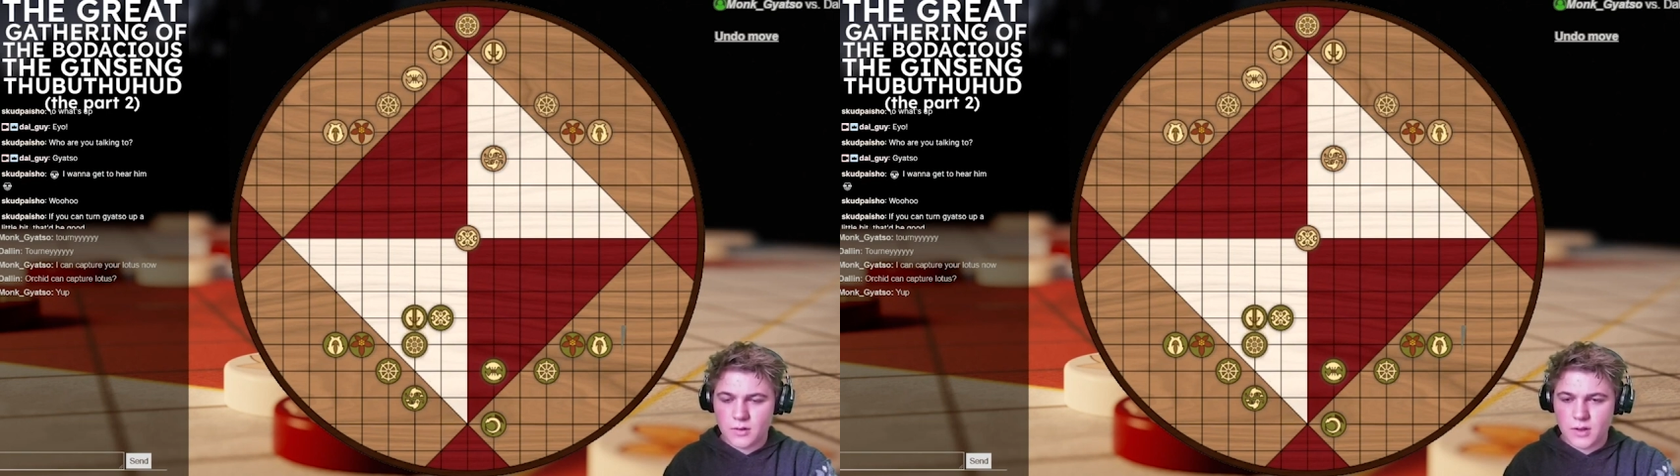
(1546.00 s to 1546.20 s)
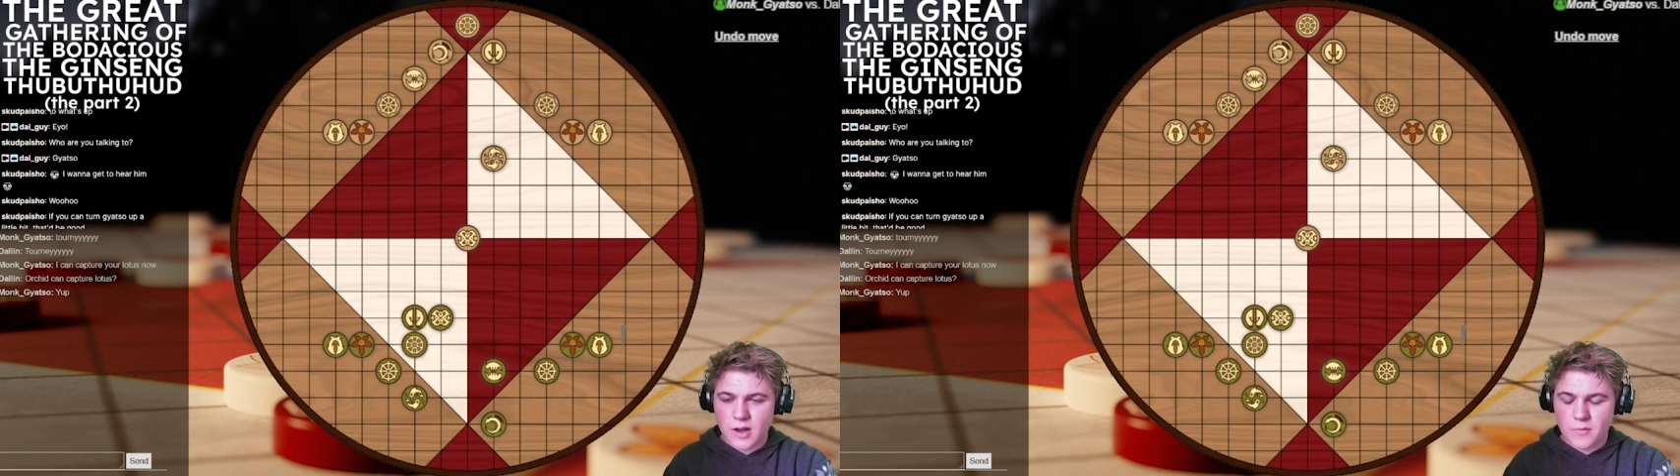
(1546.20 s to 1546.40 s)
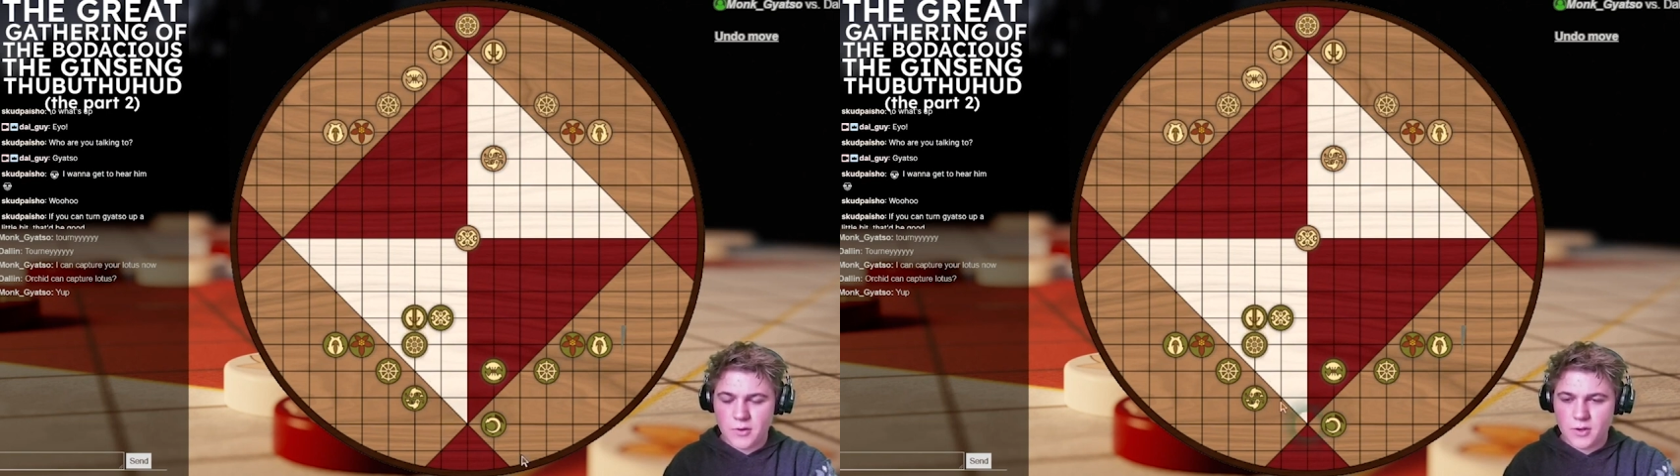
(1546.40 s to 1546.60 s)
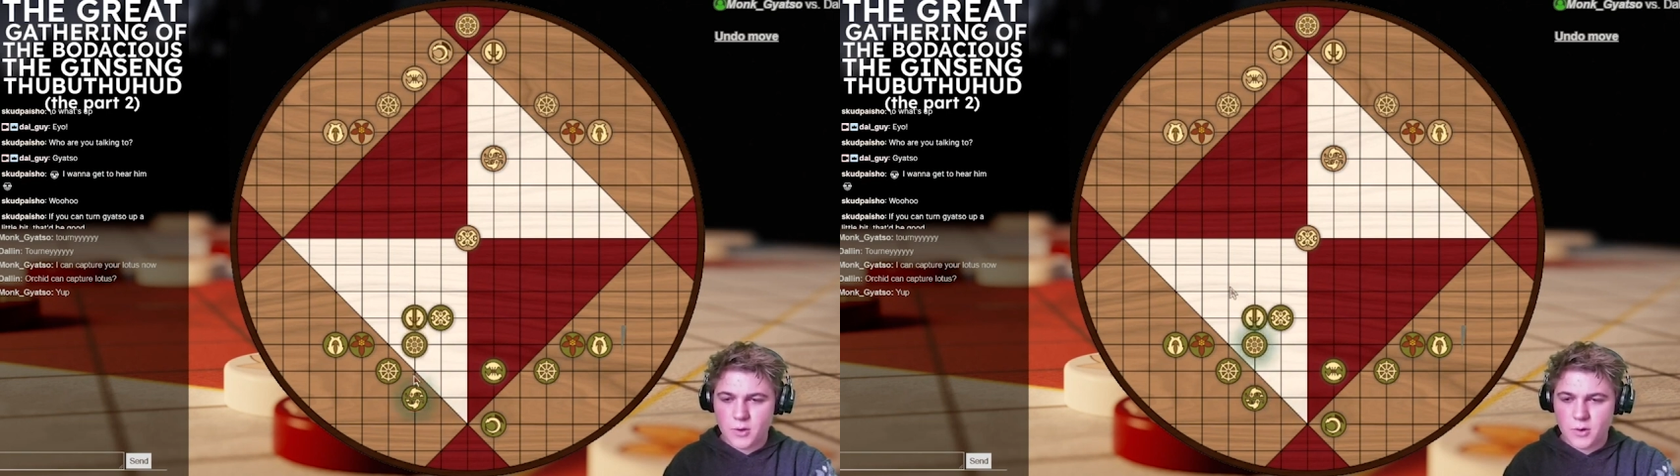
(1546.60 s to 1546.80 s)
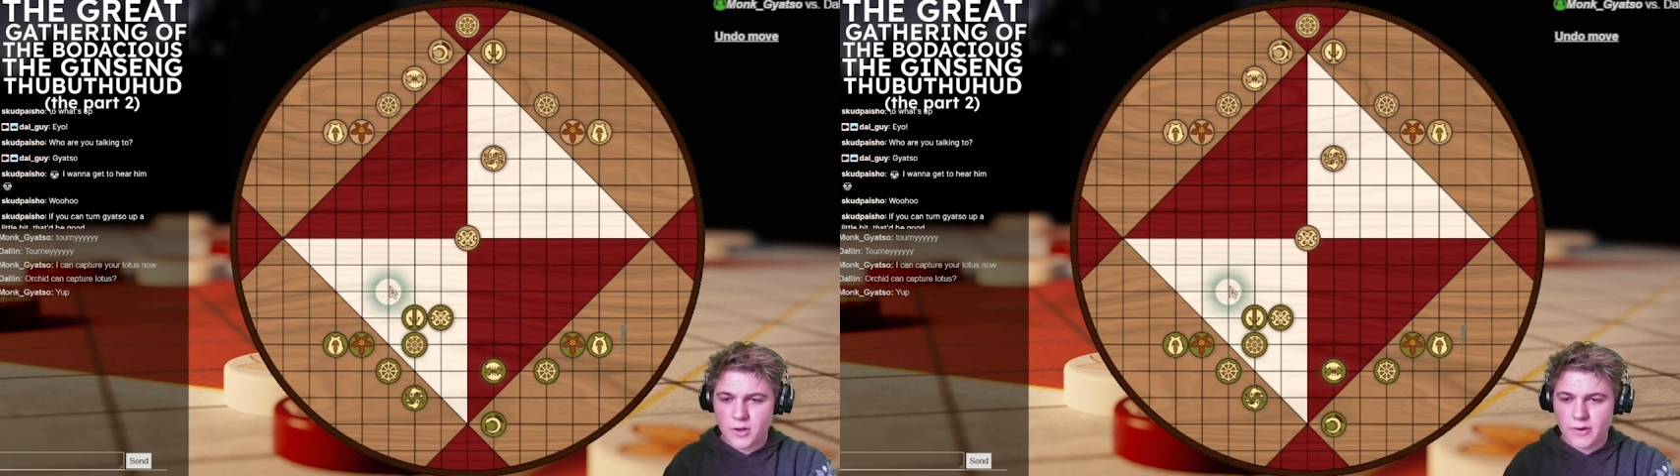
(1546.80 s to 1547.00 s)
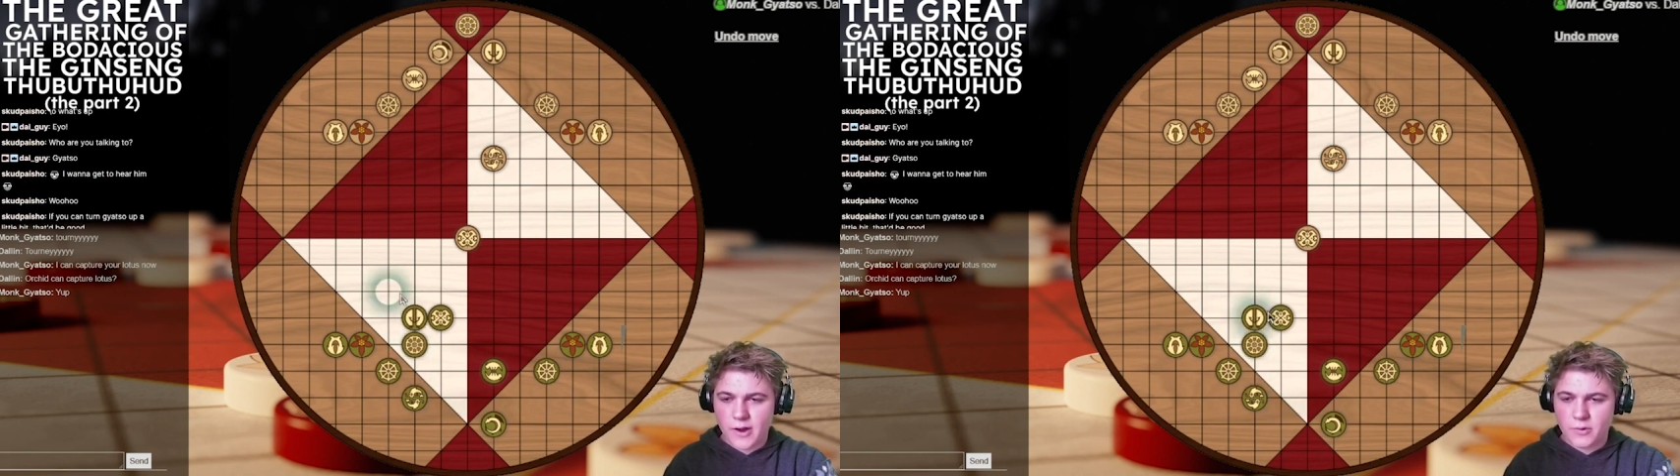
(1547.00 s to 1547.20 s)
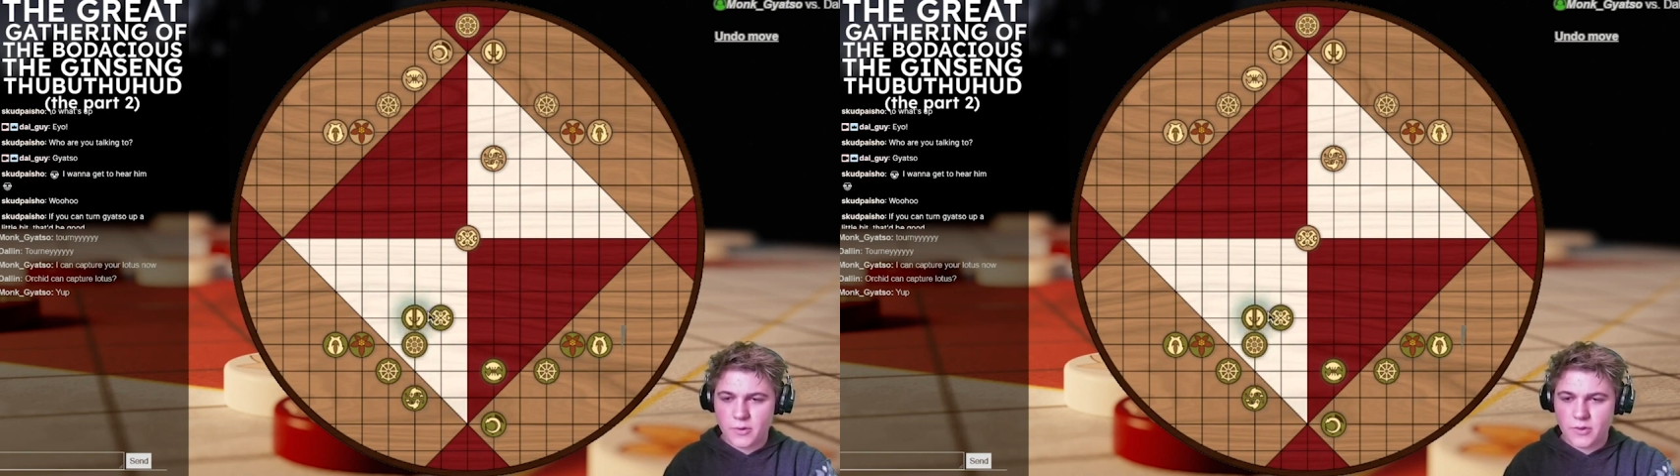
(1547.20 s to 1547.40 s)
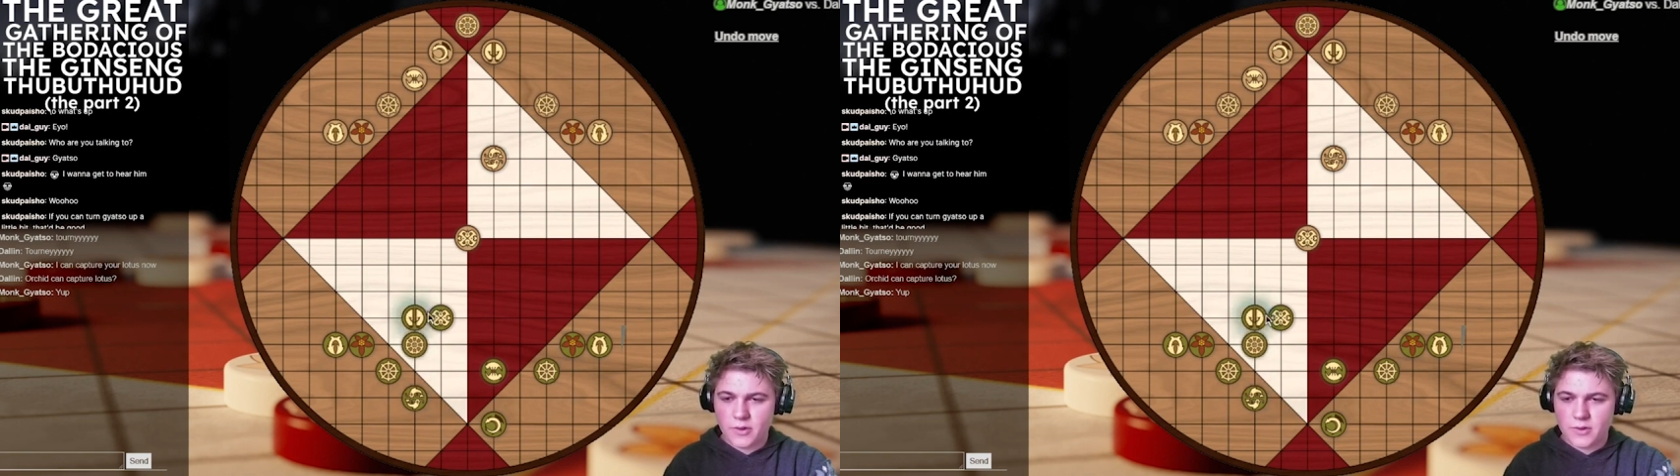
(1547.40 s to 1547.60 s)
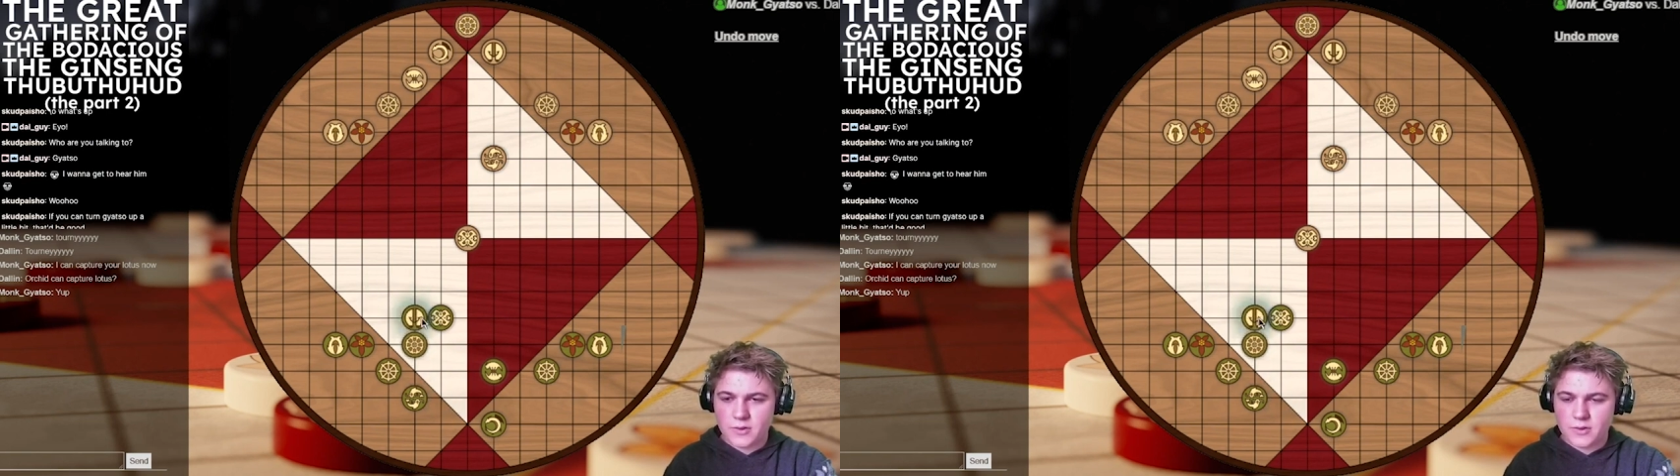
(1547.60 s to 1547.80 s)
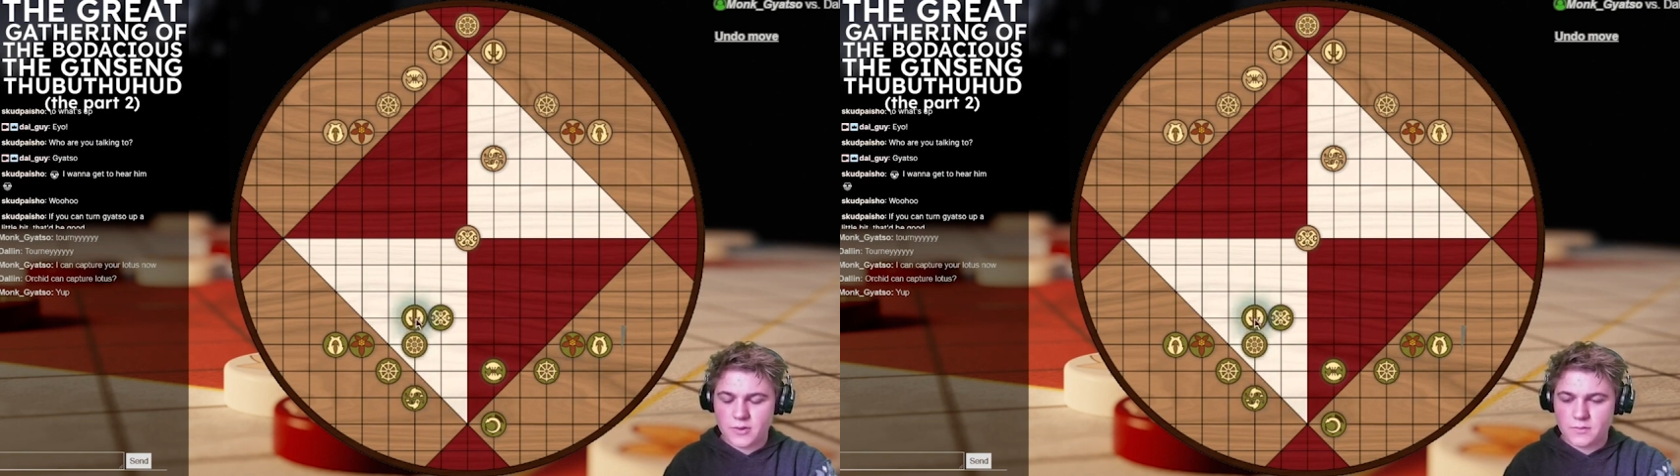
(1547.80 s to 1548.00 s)
And then I've been toying around with
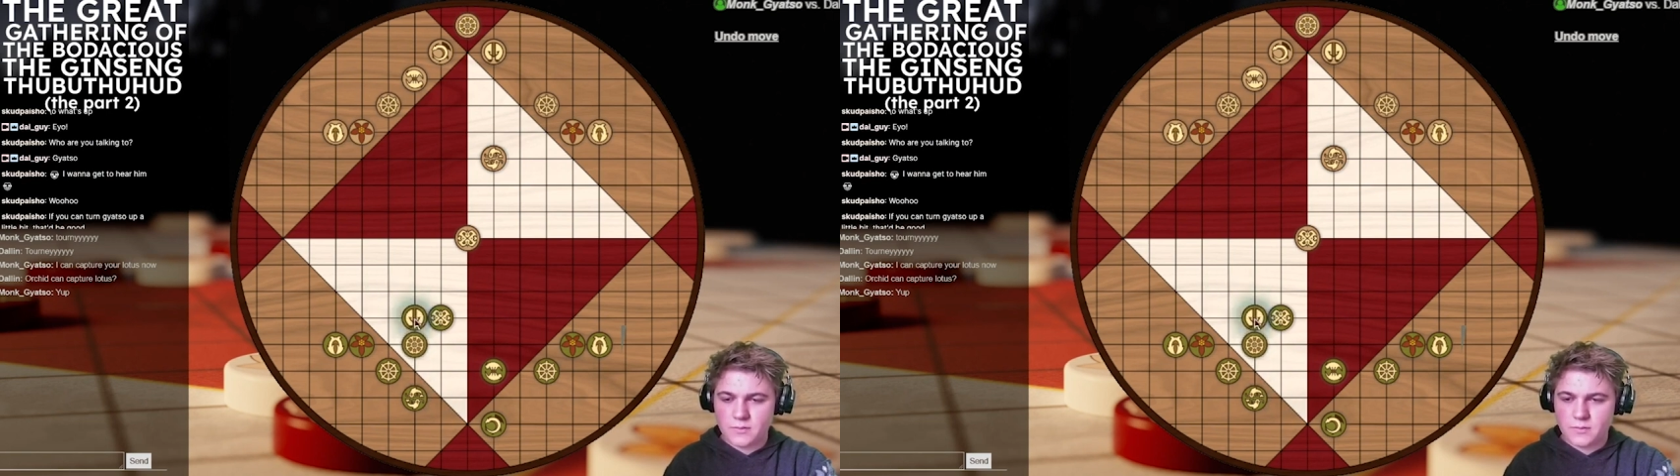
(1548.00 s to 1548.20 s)
this